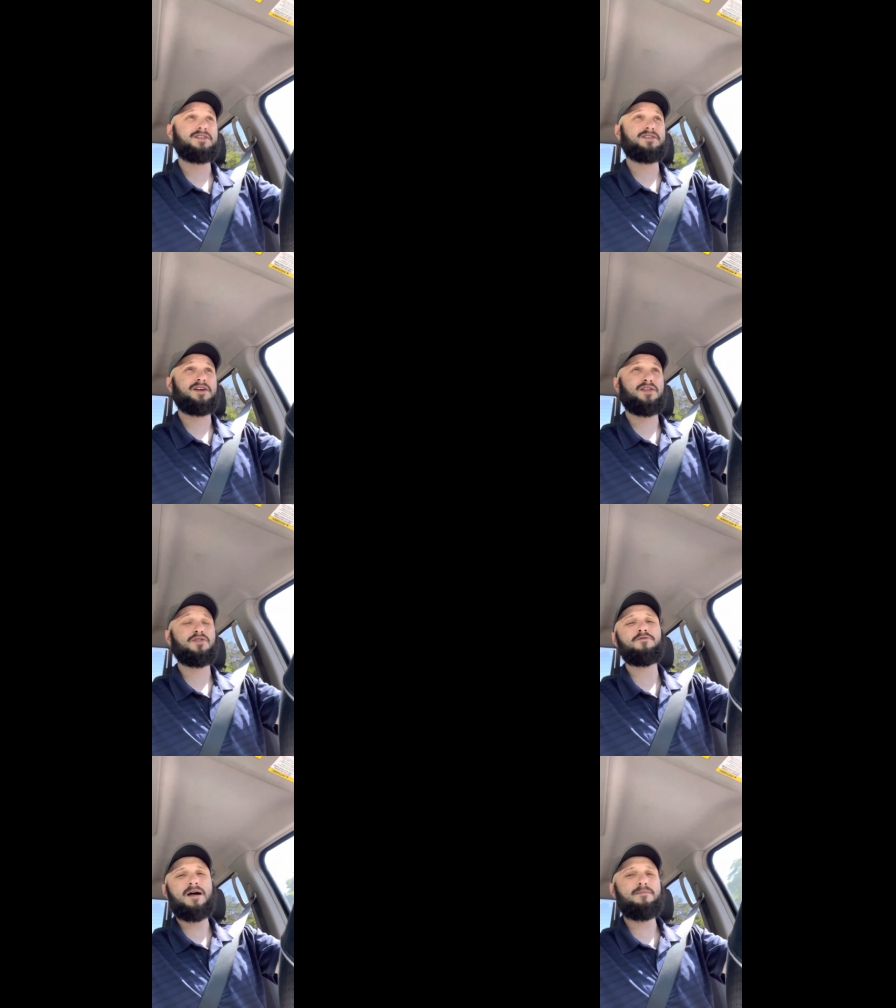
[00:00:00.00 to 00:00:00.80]
She's like,
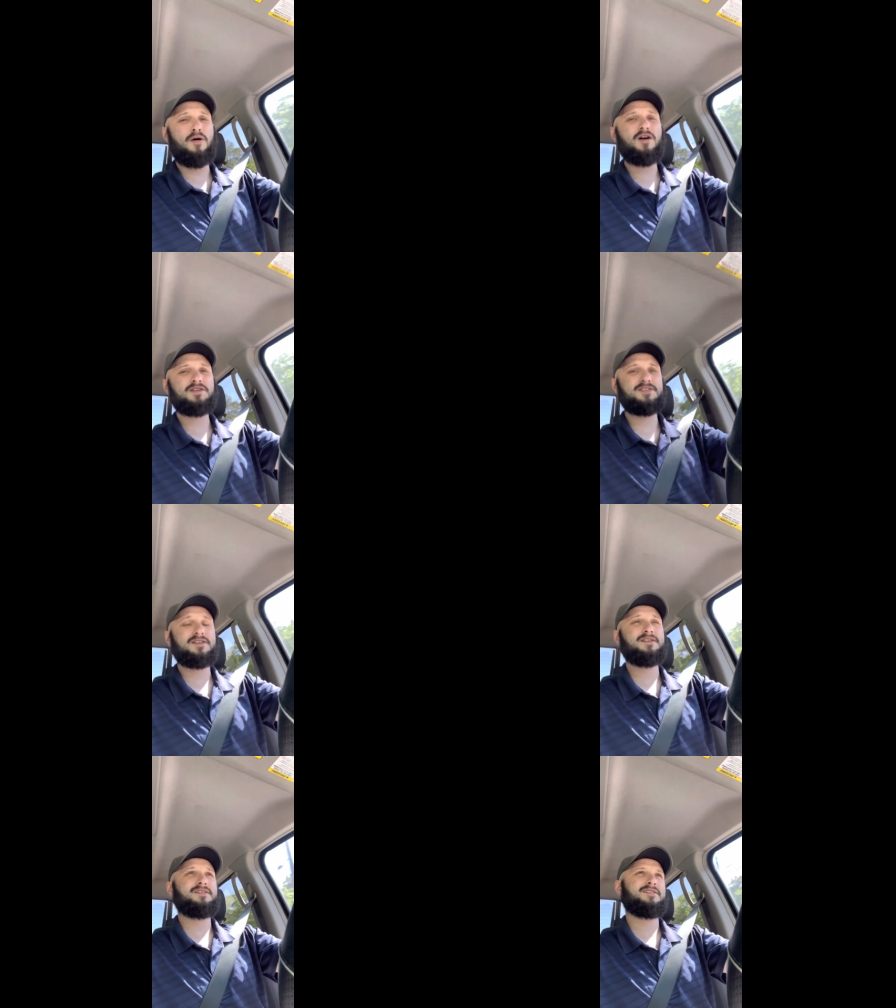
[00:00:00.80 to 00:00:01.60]
Through my boss.
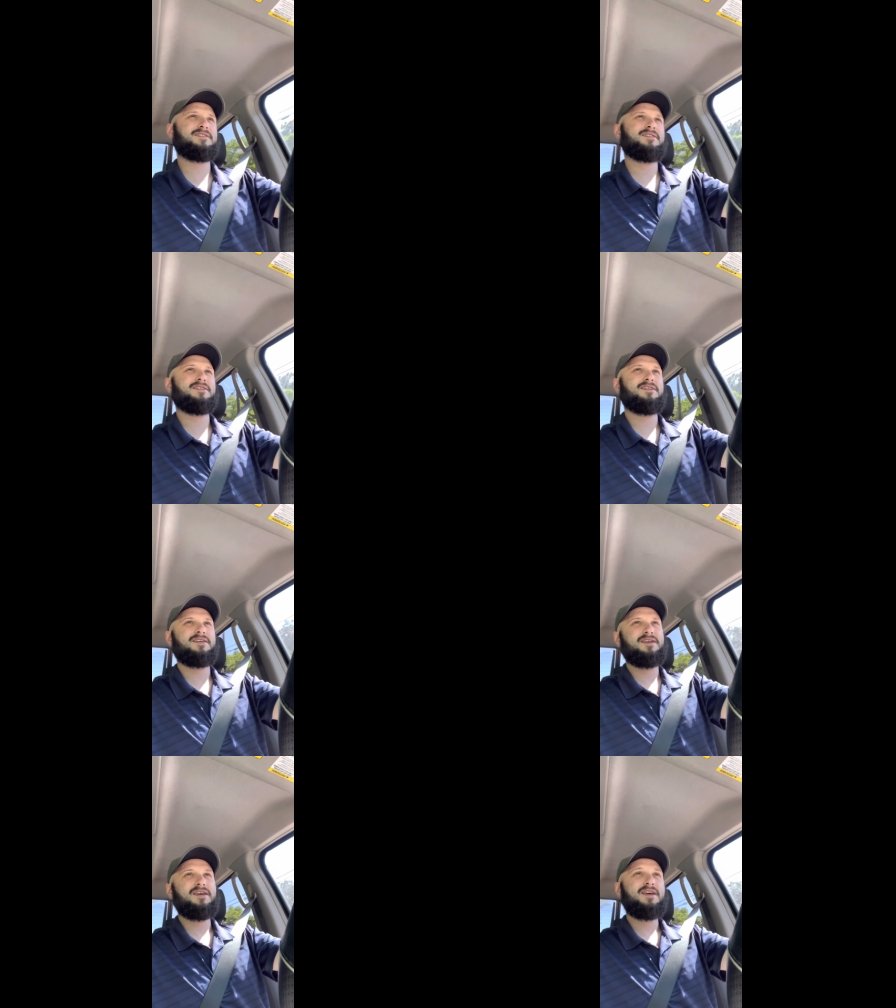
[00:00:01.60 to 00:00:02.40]

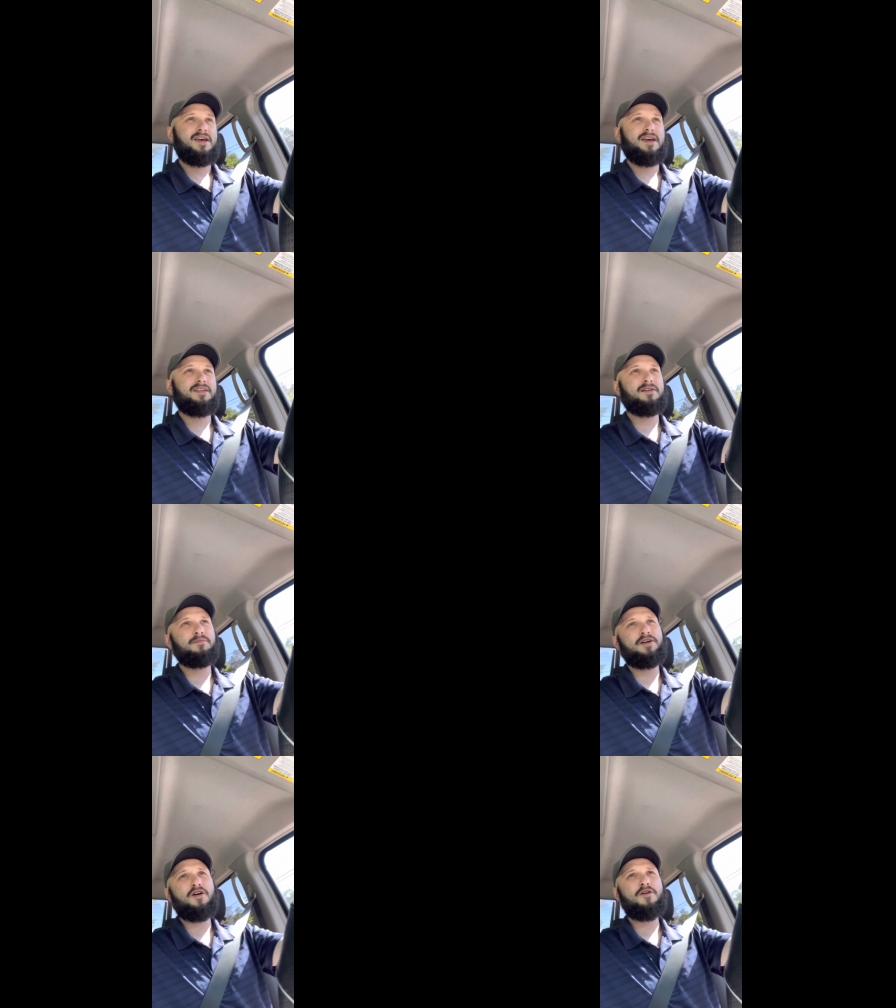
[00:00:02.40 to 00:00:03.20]
And then I'm
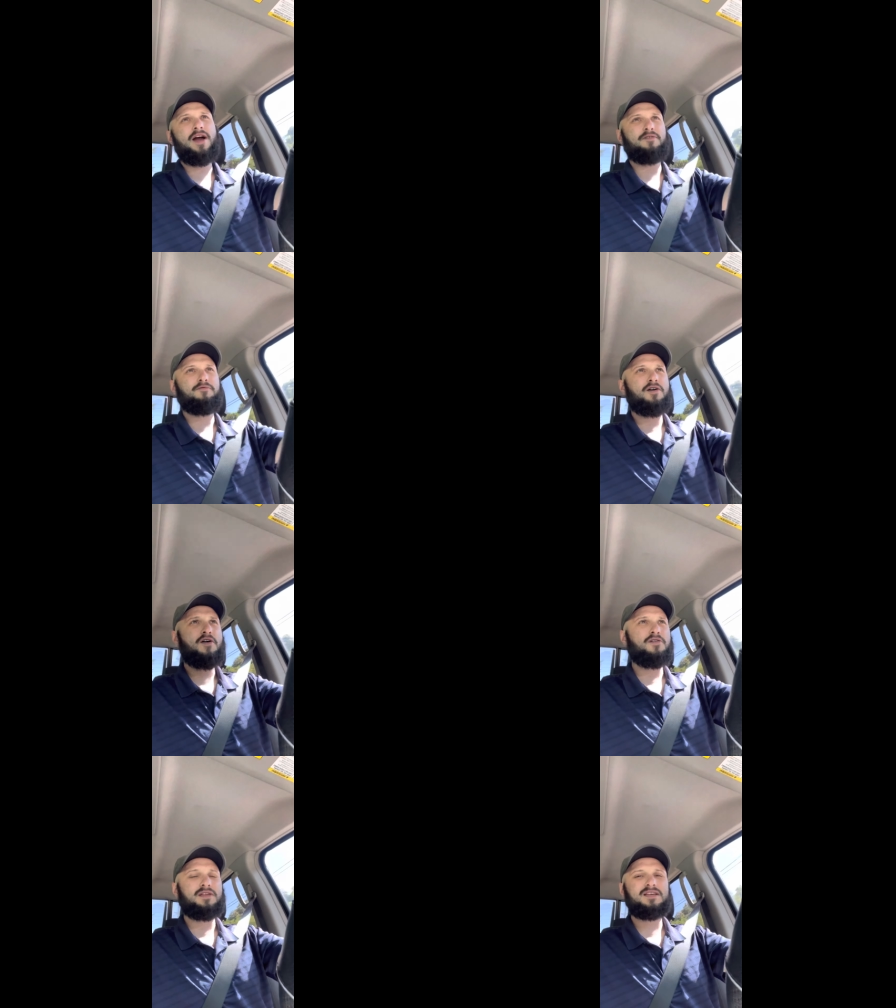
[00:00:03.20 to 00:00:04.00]
like, All right,
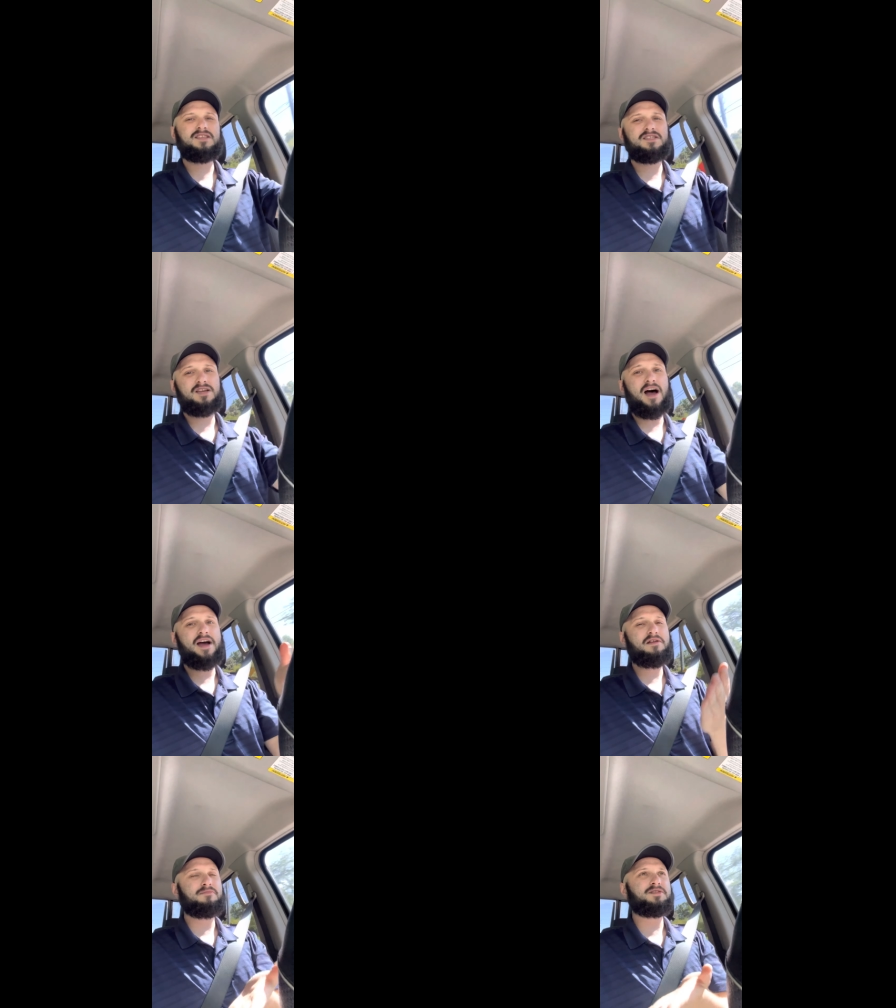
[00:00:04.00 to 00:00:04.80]
well, this
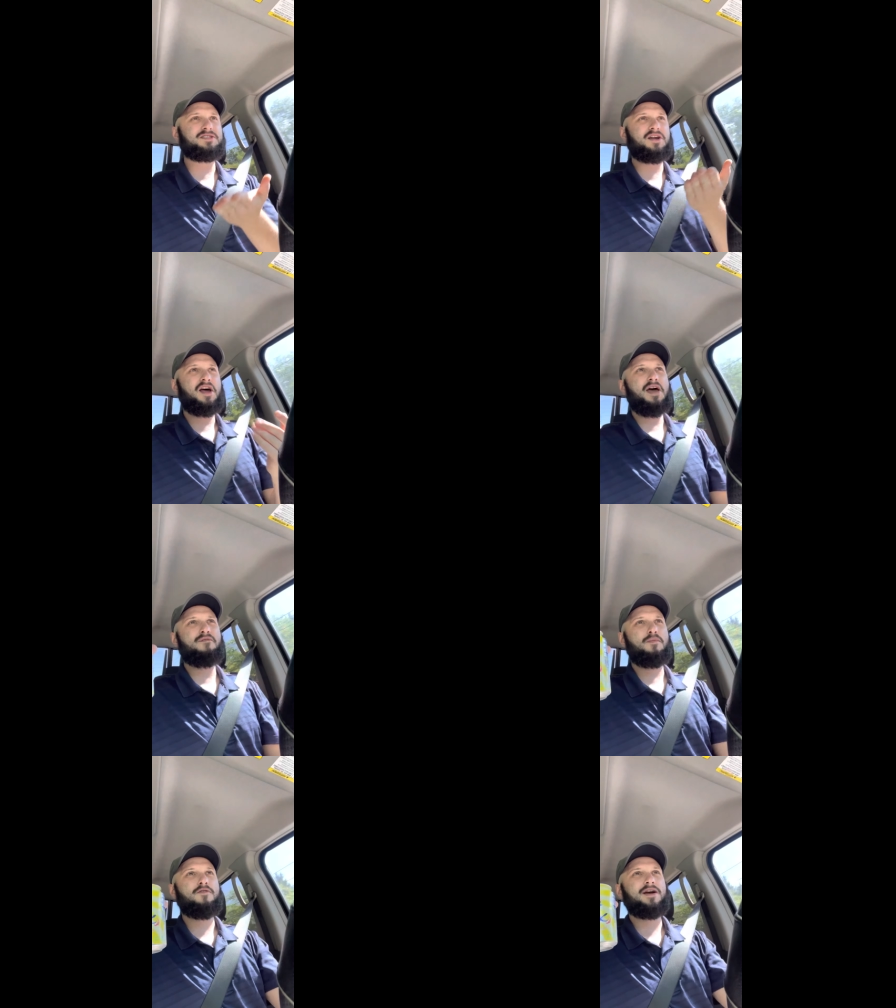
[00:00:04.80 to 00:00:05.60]
item does not have
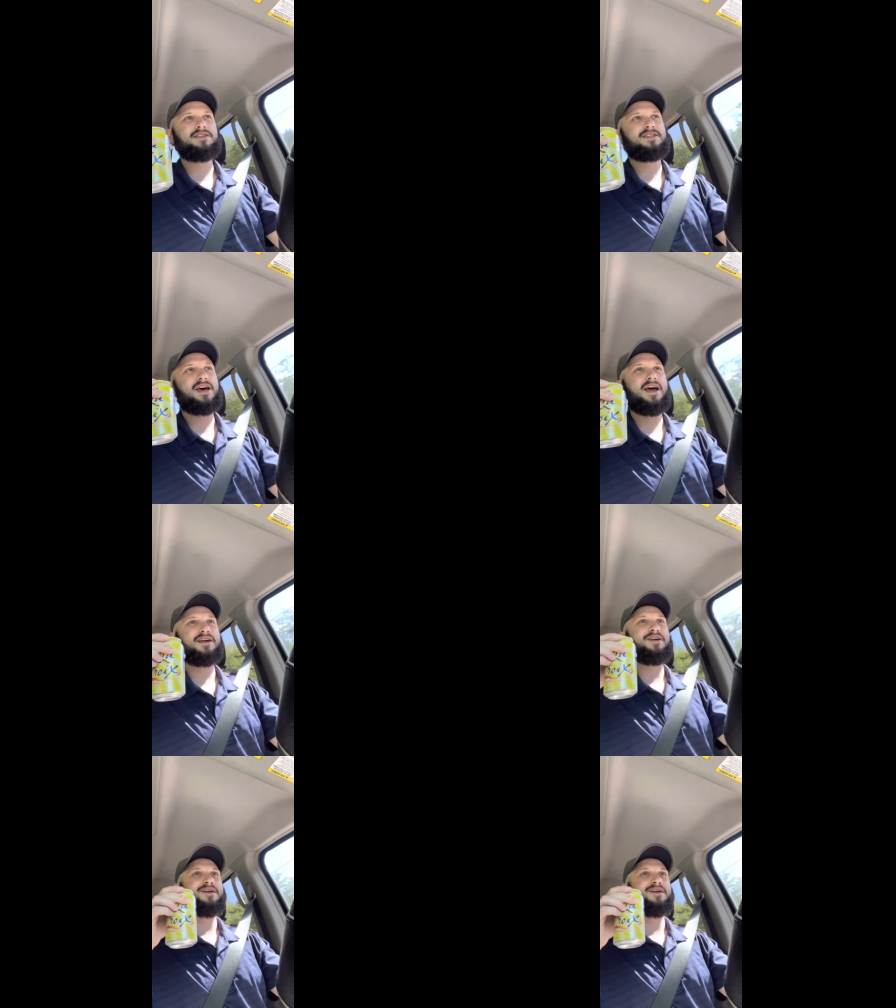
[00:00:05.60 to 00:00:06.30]
a price tag.